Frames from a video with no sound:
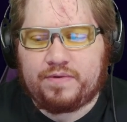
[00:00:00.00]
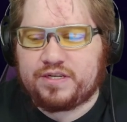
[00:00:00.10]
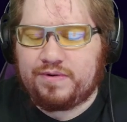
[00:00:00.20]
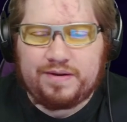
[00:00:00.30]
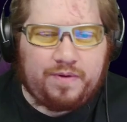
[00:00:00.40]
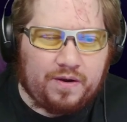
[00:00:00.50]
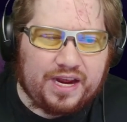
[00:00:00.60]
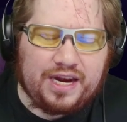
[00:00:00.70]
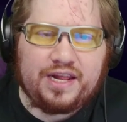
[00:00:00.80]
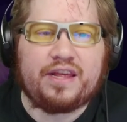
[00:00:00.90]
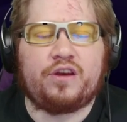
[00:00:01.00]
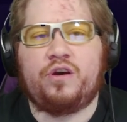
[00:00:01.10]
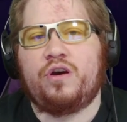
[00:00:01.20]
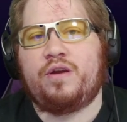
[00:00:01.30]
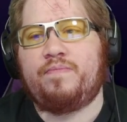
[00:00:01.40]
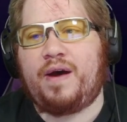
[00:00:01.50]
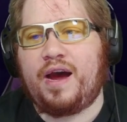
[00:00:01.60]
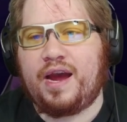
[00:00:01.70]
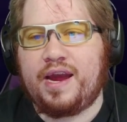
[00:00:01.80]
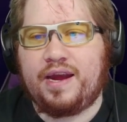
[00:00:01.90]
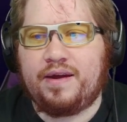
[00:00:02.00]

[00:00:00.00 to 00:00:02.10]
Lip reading: Wasn't really pulling anything good. My